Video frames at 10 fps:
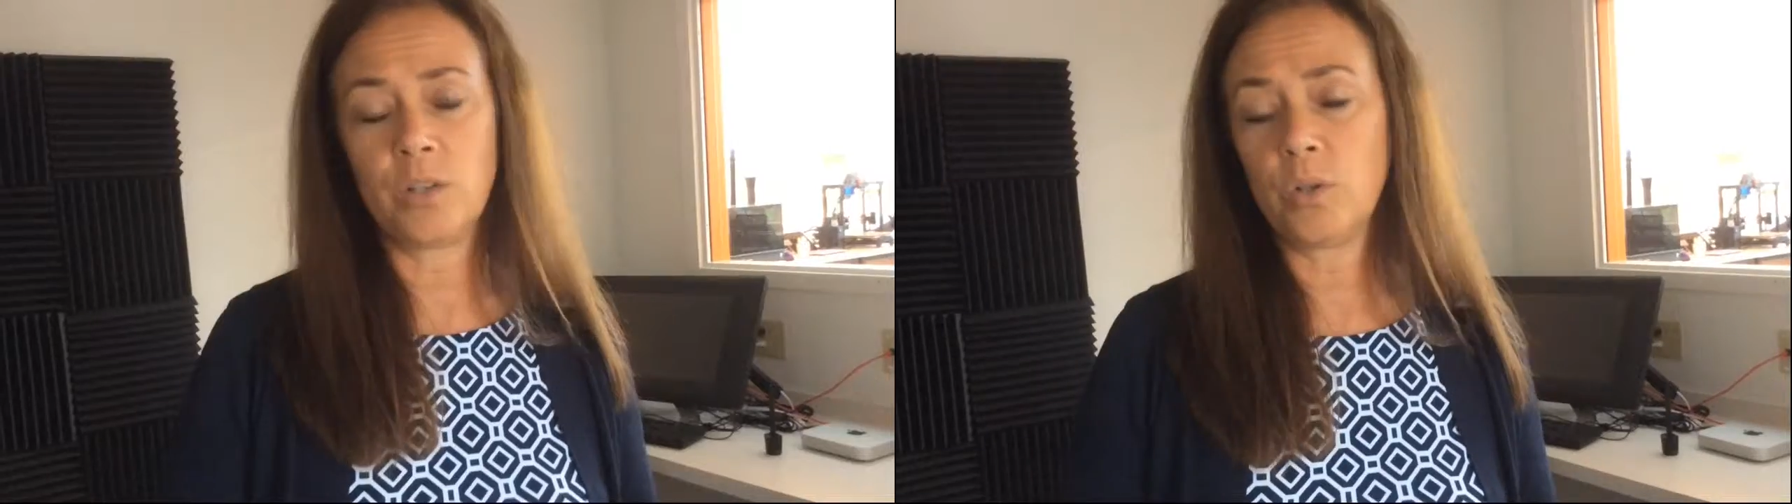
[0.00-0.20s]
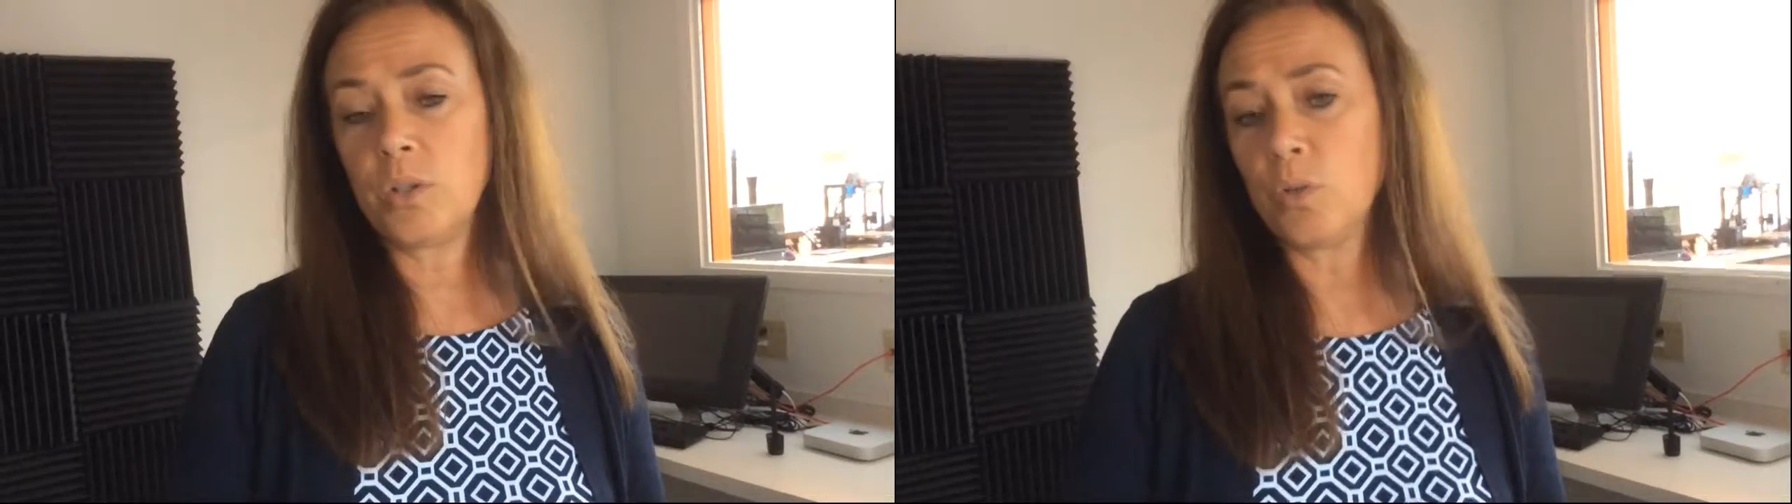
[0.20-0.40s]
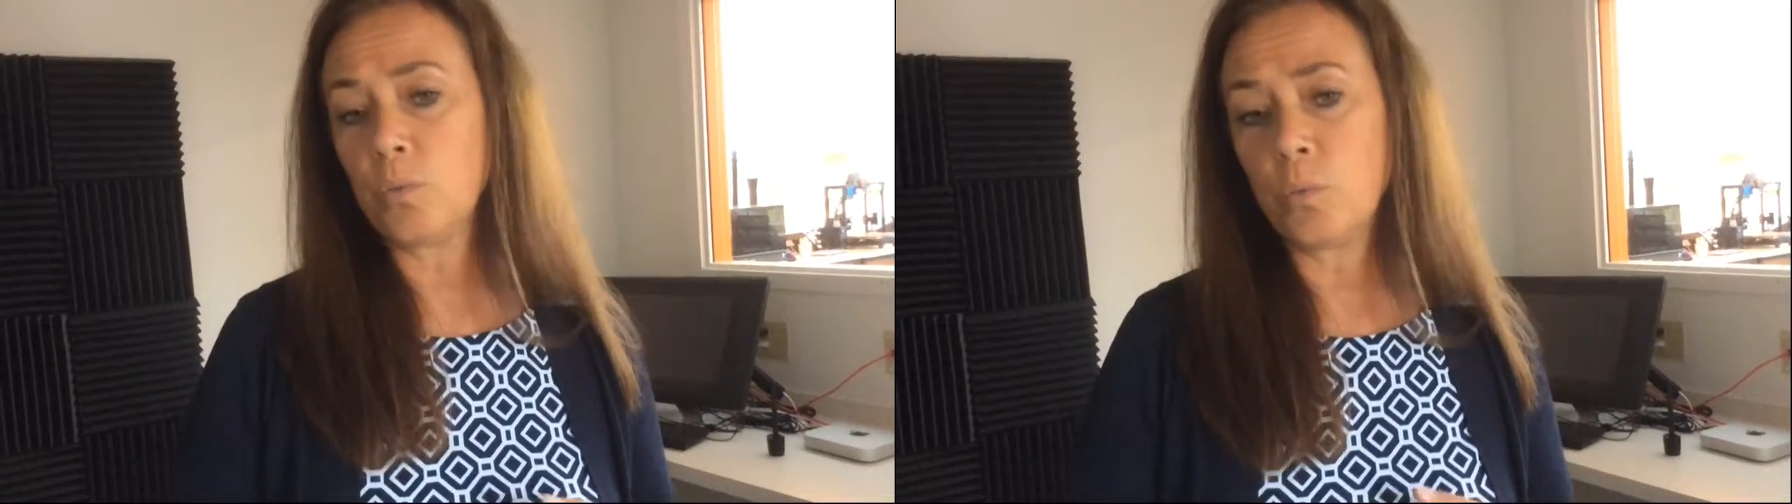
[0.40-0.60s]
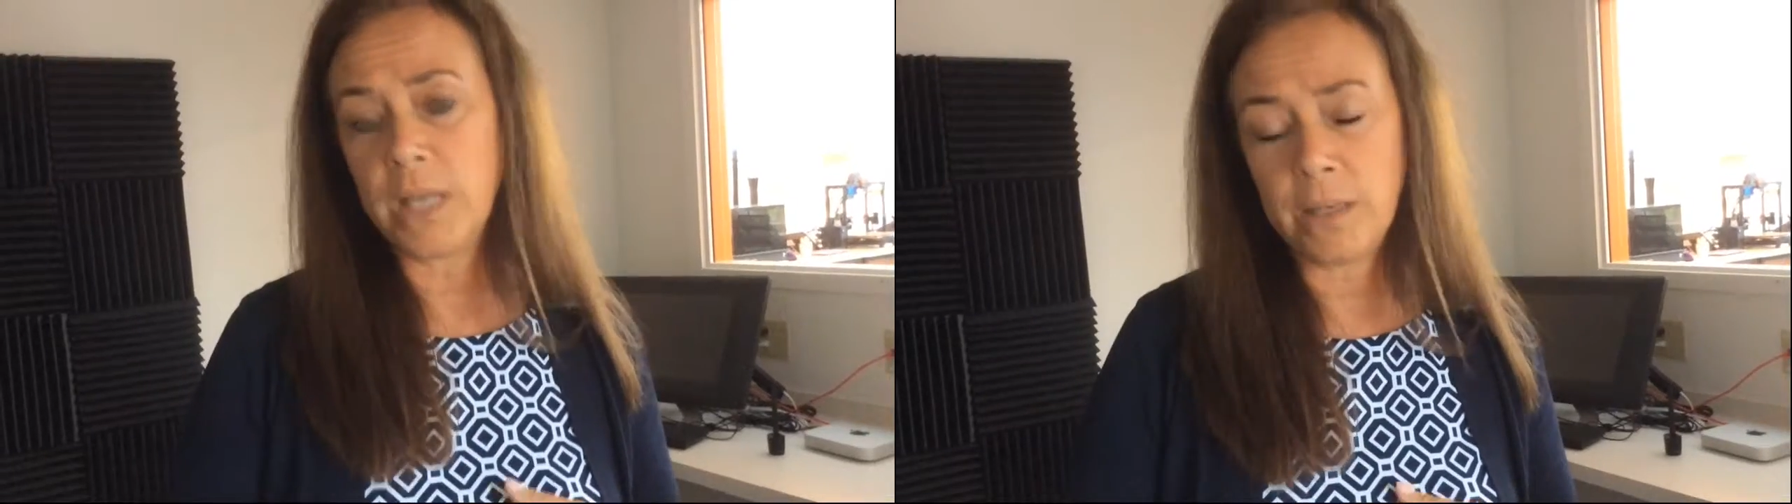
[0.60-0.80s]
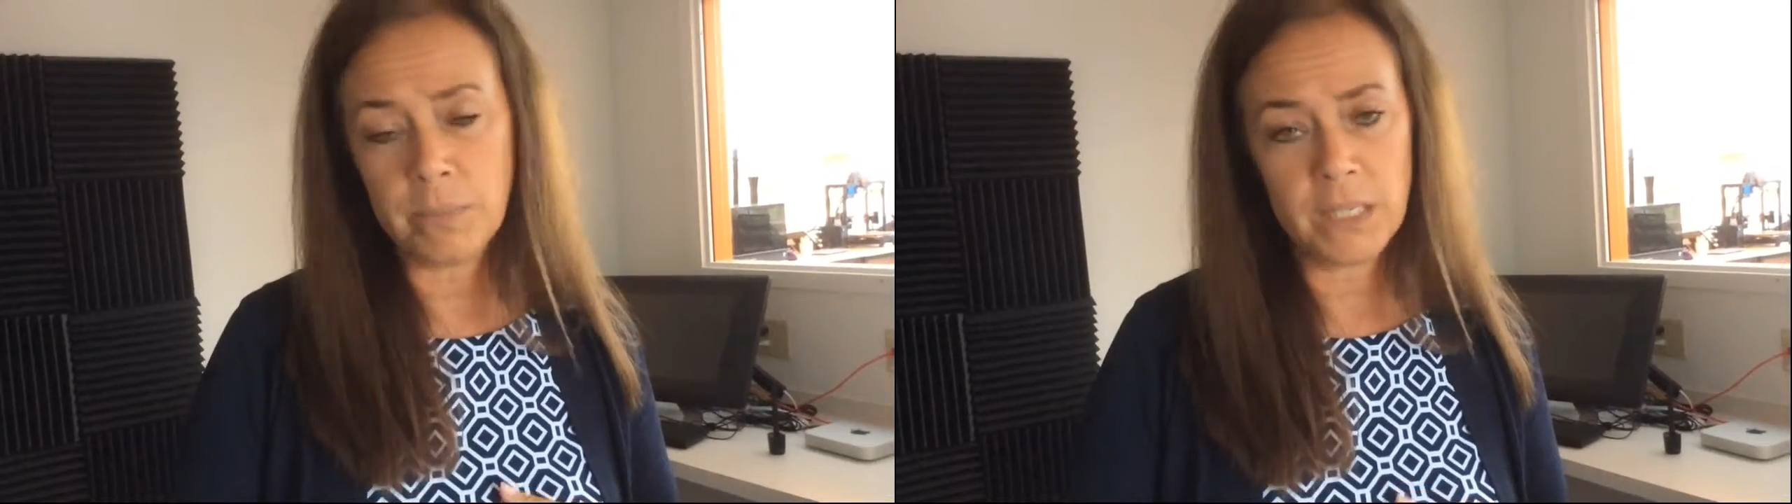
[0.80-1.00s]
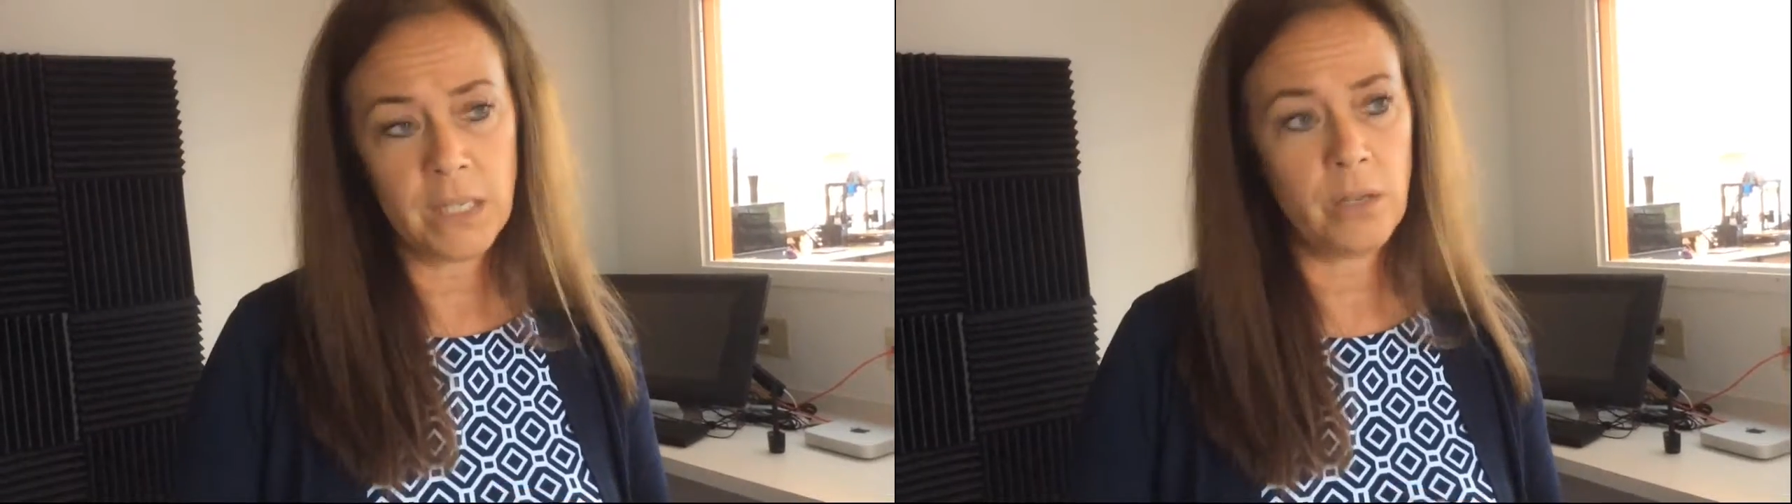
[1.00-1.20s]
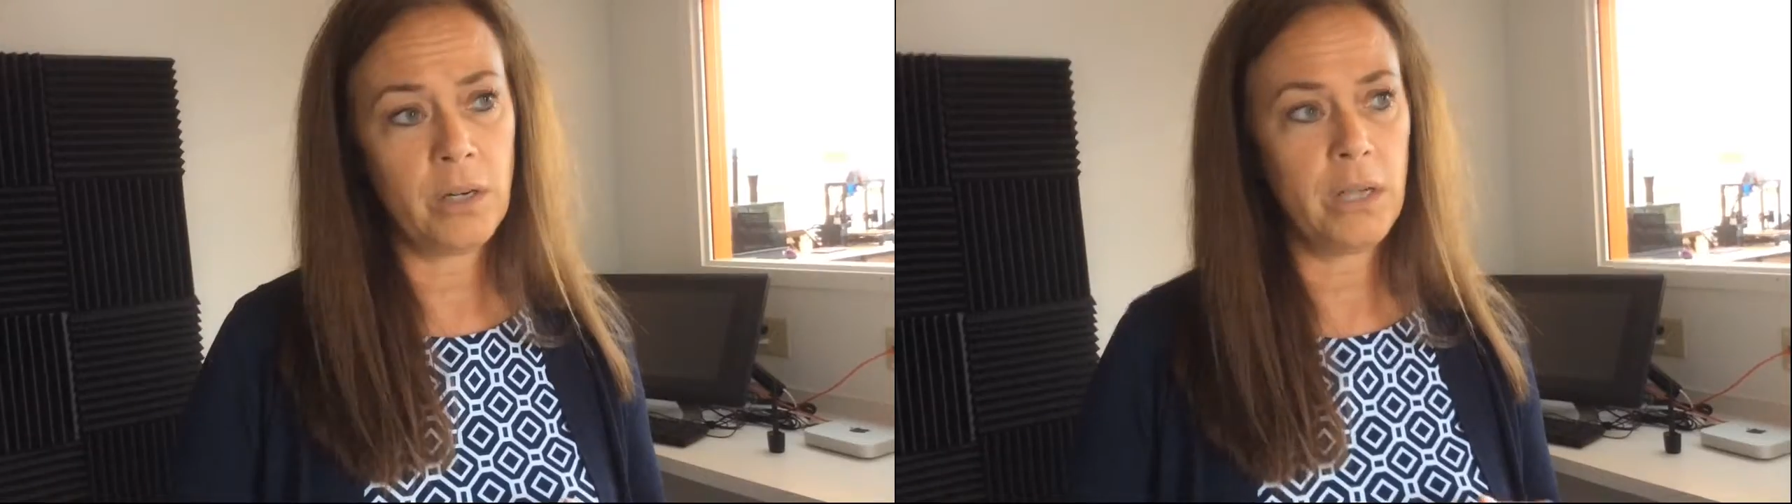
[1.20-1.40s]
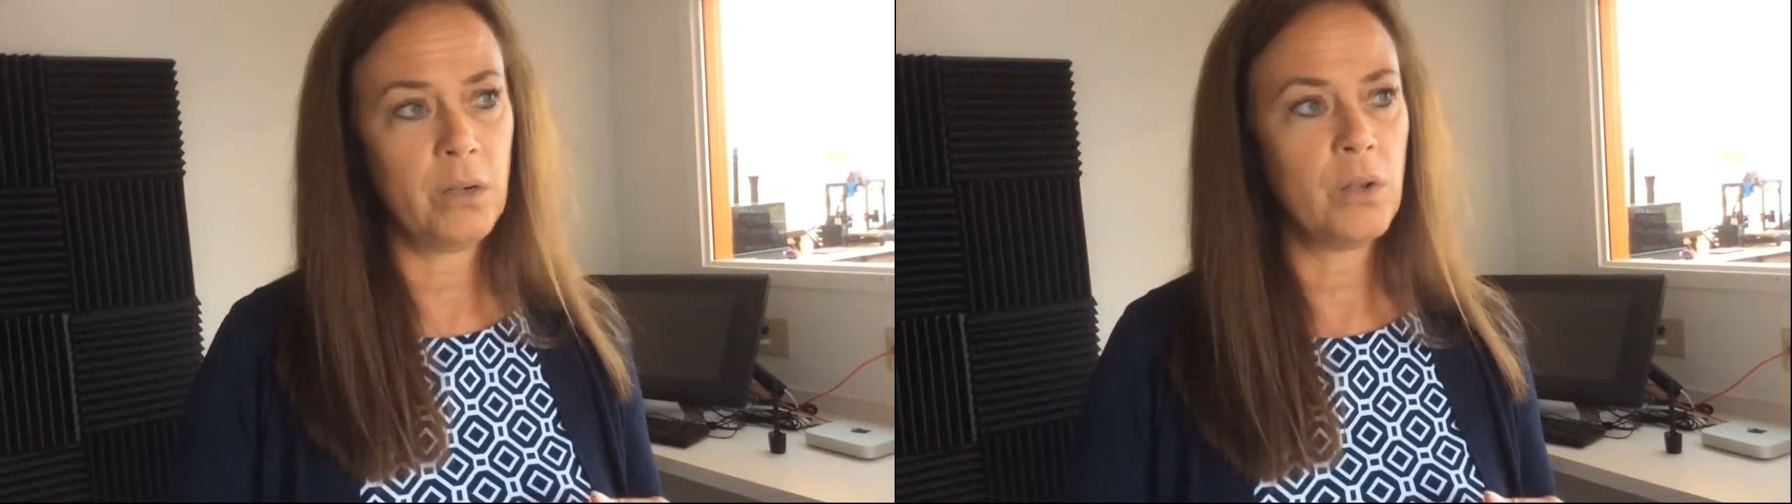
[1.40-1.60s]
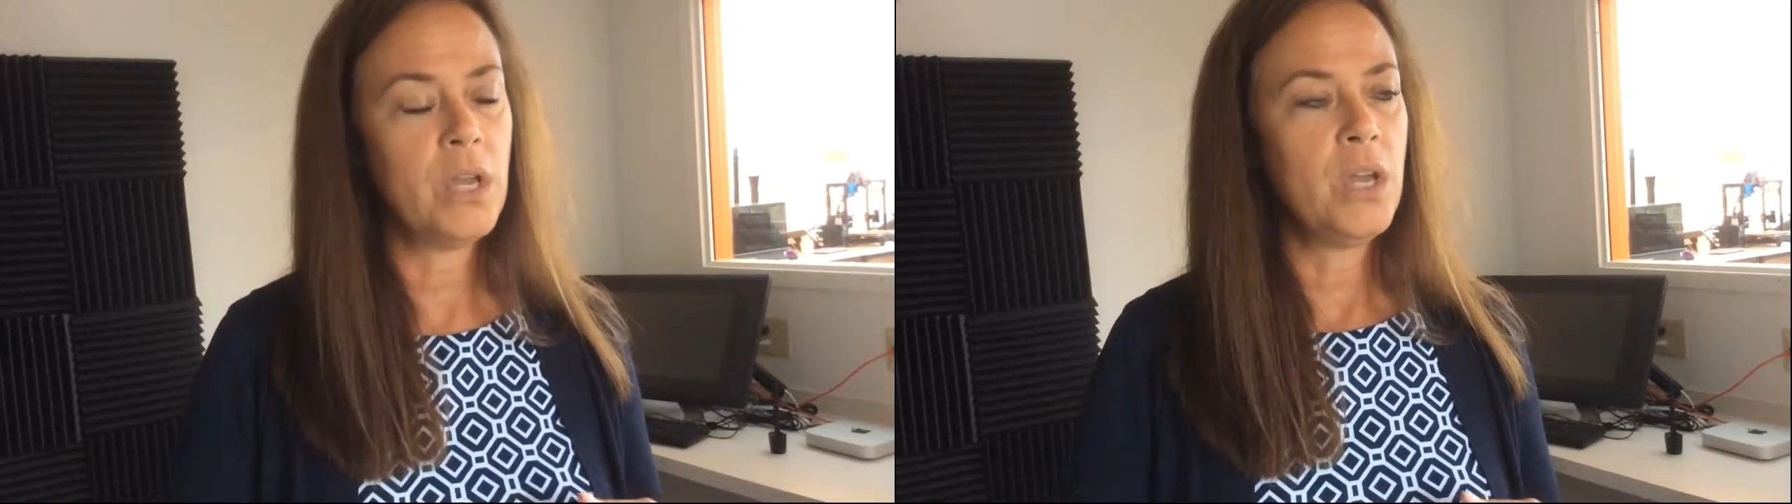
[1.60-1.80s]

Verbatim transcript: to, to read material